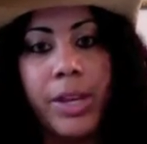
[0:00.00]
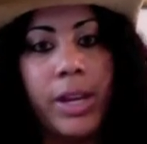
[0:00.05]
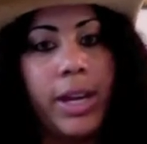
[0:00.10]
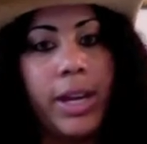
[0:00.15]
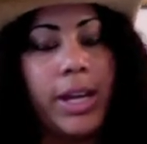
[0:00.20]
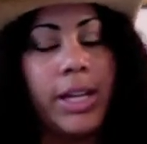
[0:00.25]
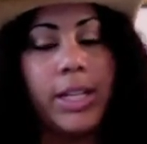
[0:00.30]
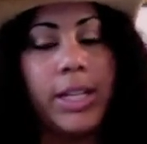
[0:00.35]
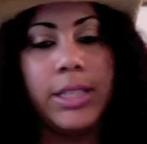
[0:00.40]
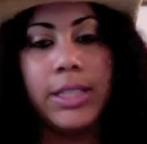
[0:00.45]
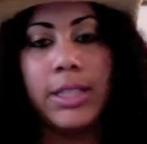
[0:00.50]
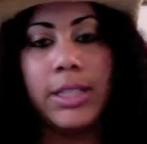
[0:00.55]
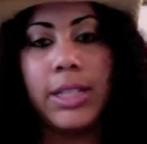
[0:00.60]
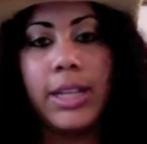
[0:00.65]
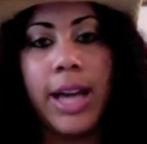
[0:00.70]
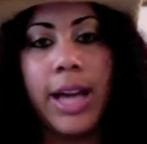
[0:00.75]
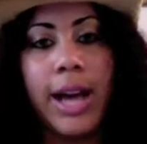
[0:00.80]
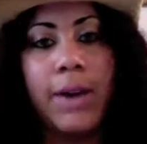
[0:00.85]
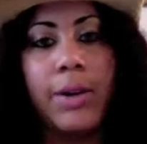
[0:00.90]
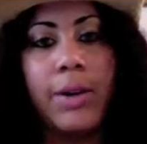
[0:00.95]
And it's
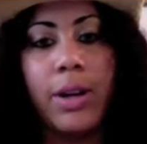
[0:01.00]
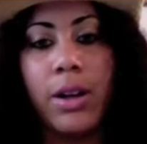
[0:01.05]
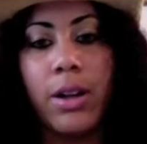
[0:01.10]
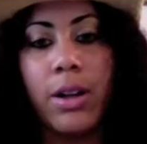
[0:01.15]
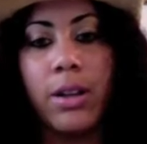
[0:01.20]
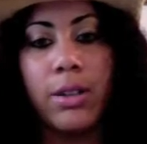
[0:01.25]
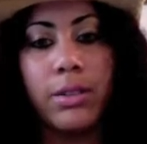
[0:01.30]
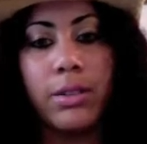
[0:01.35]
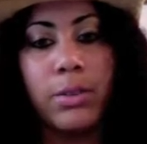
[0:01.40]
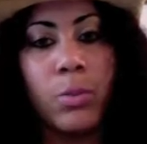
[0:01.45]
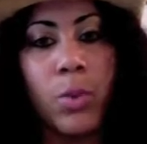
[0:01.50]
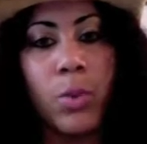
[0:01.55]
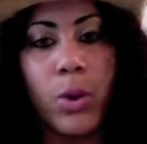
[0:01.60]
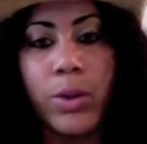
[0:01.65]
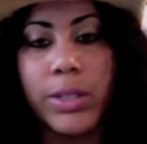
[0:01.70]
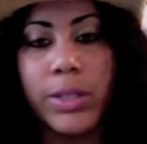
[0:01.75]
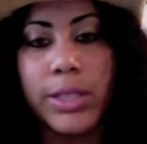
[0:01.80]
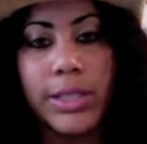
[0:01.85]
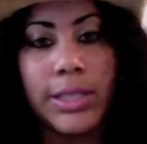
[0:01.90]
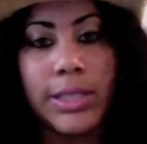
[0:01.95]
neat how it all
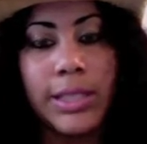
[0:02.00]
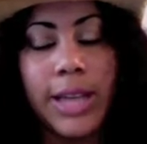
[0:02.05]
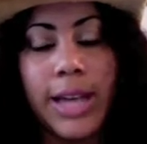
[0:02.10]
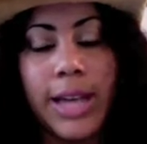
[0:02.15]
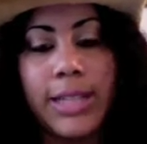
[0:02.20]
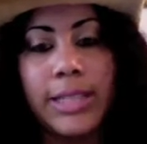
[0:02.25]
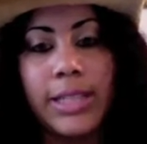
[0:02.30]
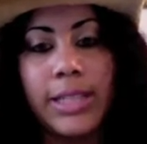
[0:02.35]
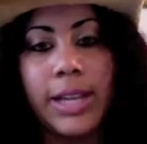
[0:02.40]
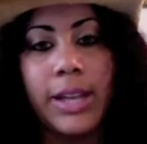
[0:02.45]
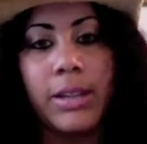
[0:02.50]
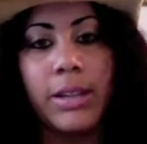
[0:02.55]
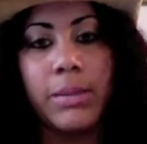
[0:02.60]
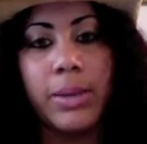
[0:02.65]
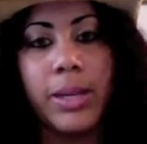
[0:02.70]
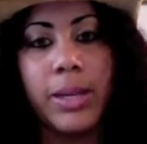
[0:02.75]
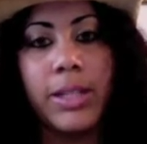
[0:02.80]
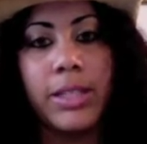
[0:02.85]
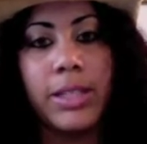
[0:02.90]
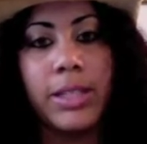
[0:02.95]
works and ties together,
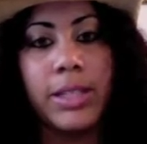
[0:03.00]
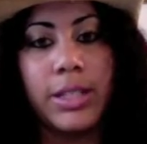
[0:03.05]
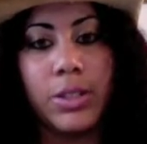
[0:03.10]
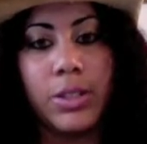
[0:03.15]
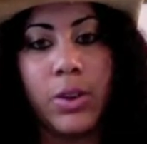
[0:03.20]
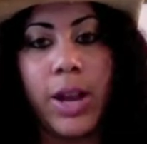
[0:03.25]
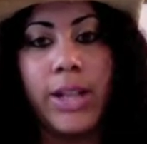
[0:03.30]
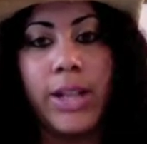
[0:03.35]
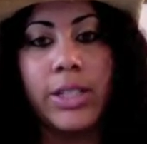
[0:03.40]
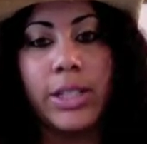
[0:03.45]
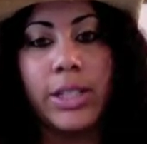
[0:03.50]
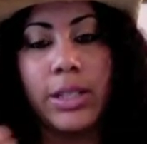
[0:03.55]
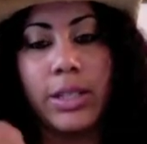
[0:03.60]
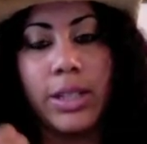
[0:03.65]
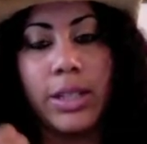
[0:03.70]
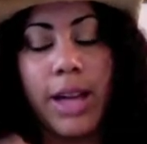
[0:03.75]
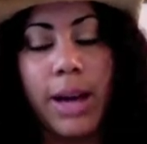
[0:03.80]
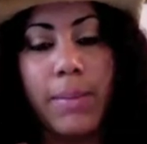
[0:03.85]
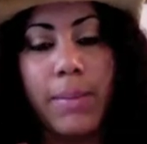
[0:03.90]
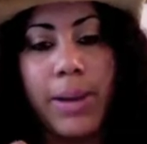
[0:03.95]
because you're actually
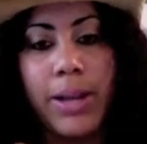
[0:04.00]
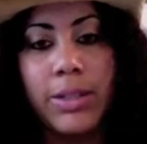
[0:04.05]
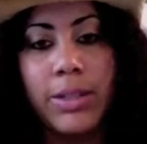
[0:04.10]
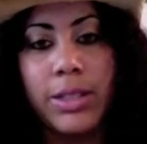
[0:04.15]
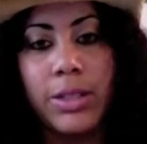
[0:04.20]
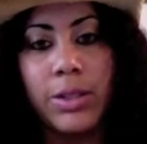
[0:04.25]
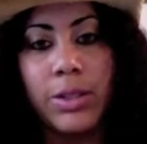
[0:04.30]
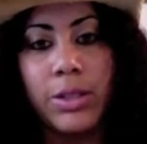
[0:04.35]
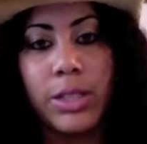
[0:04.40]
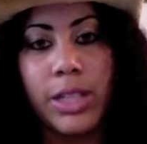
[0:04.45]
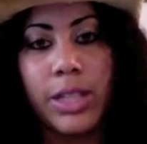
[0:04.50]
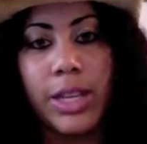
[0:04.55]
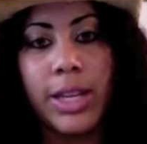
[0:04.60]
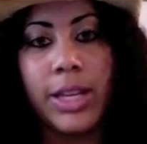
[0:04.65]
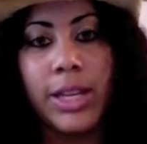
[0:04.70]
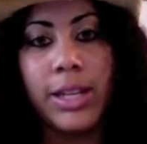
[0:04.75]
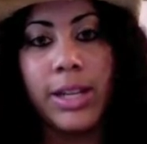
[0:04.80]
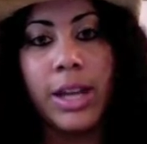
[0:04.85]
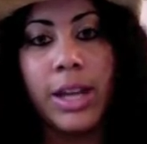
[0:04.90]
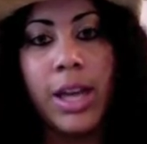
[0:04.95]
compounding your
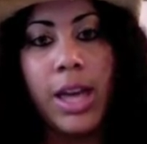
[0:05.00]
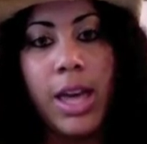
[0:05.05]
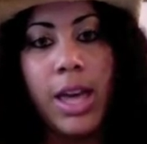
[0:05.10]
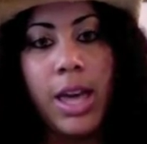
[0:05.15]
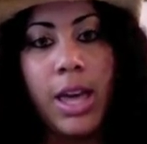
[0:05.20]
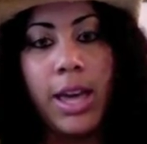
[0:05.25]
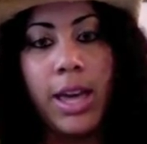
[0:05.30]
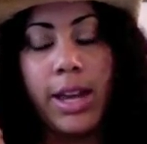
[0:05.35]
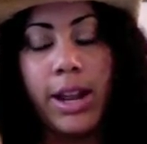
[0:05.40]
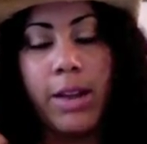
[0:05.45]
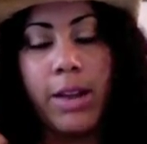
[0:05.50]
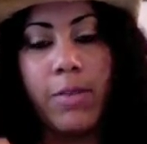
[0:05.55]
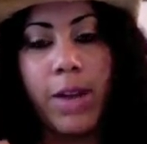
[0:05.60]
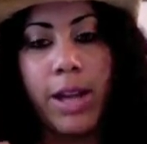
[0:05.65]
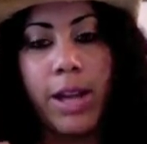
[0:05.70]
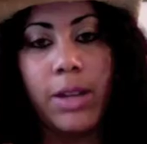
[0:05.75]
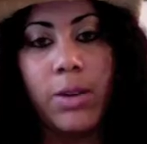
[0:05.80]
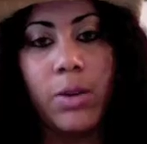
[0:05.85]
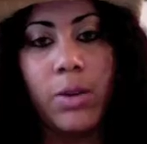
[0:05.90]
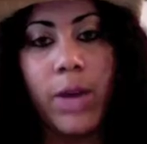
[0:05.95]
skin, and hair
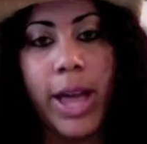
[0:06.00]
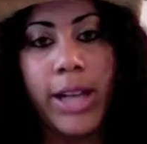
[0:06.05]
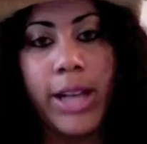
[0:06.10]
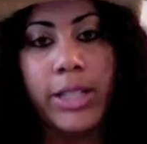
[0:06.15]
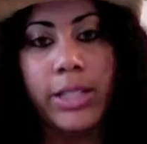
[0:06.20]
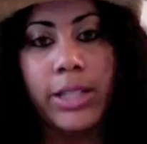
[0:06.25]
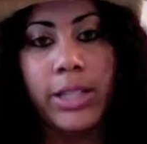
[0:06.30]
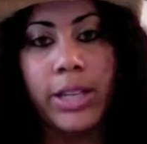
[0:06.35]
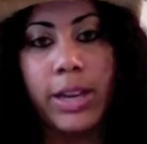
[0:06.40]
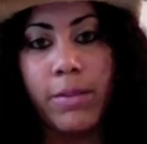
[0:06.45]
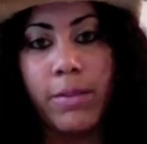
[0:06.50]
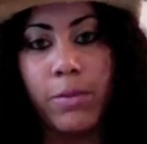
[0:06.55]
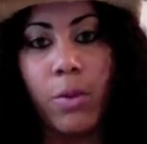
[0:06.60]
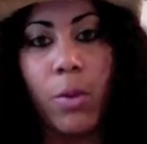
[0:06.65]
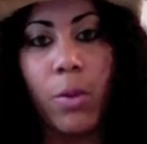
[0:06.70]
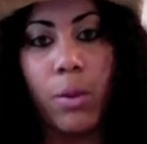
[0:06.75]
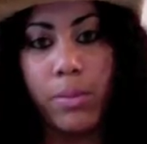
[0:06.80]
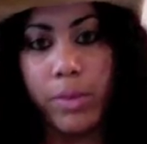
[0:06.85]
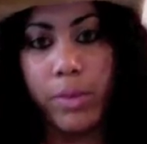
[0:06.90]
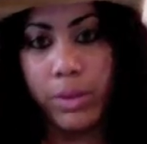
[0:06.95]
follicle actually can
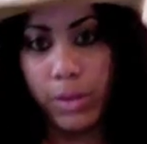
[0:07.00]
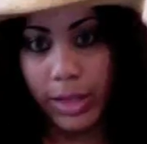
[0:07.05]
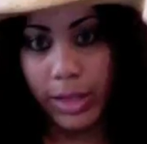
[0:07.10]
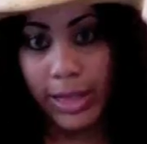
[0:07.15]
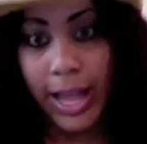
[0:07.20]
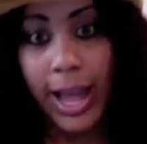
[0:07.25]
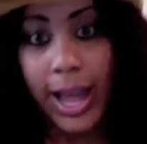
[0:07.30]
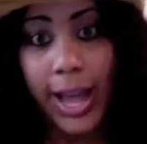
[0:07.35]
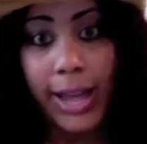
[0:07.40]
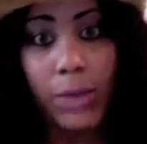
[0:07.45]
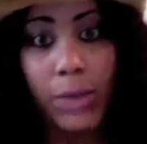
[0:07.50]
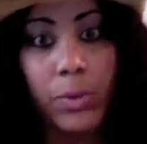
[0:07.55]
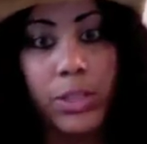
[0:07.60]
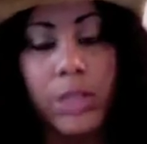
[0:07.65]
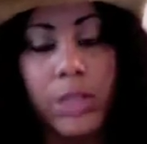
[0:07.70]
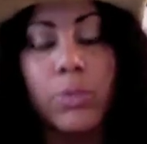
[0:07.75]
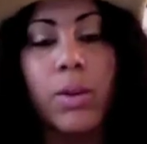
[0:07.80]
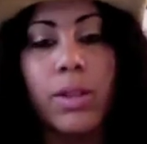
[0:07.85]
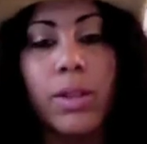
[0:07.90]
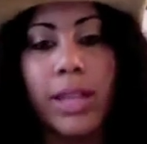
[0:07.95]
form lye, which
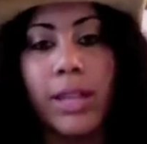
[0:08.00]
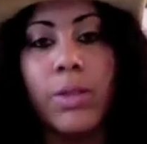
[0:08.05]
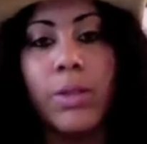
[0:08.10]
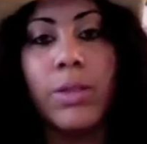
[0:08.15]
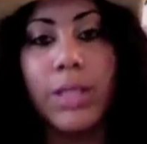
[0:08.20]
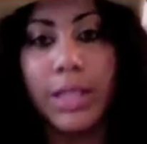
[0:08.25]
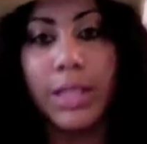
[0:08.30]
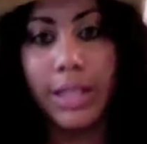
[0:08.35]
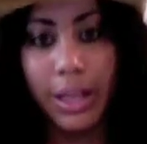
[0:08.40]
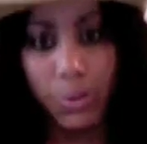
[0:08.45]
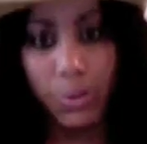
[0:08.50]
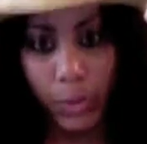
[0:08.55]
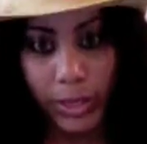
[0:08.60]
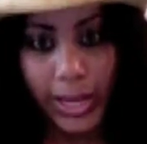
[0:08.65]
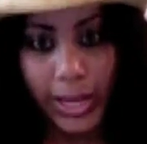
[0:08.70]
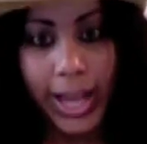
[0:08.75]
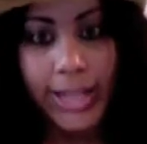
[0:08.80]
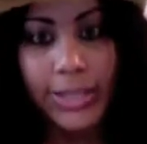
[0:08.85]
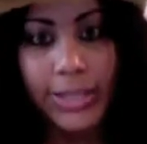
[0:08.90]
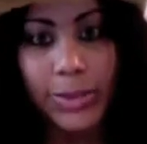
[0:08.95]
is what they use in
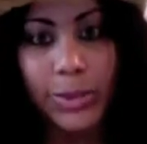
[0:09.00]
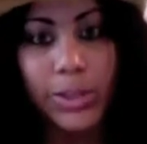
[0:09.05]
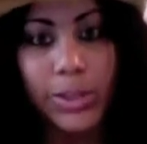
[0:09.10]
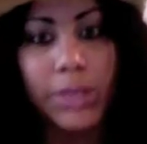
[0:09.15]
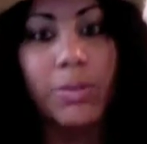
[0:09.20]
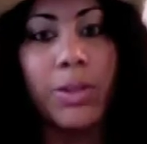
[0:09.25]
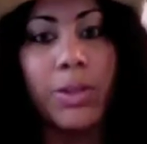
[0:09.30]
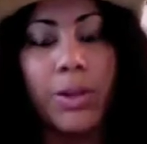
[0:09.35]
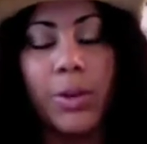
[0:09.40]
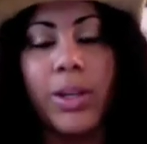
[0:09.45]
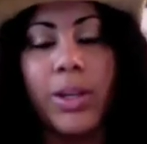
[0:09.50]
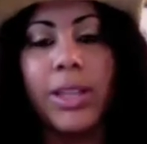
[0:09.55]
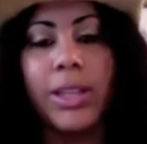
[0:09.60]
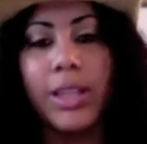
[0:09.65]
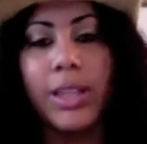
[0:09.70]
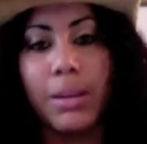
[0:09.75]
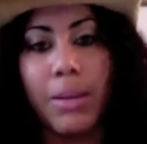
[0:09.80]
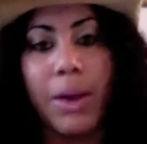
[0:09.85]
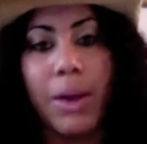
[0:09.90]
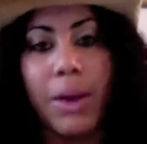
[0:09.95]
relaxers. If you know
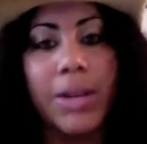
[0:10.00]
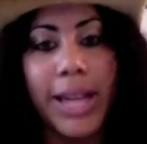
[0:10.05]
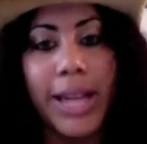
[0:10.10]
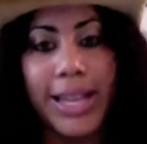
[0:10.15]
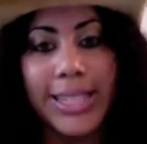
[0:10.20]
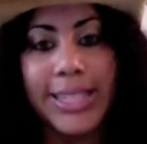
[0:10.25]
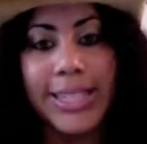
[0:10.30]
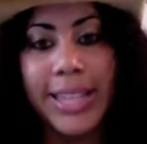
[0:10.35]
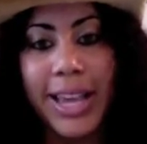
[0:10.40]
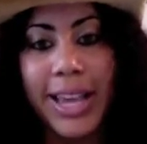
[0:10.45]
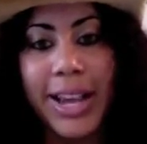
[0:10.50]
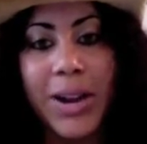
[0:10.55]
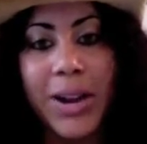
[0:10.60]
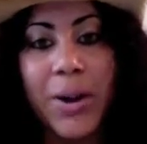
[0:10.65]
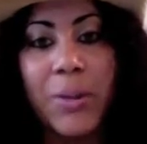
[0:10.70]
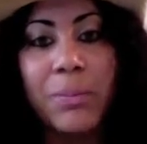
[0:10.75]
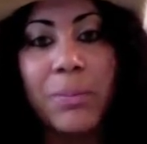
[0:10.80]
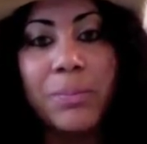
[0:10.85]
anything about relaxing hair,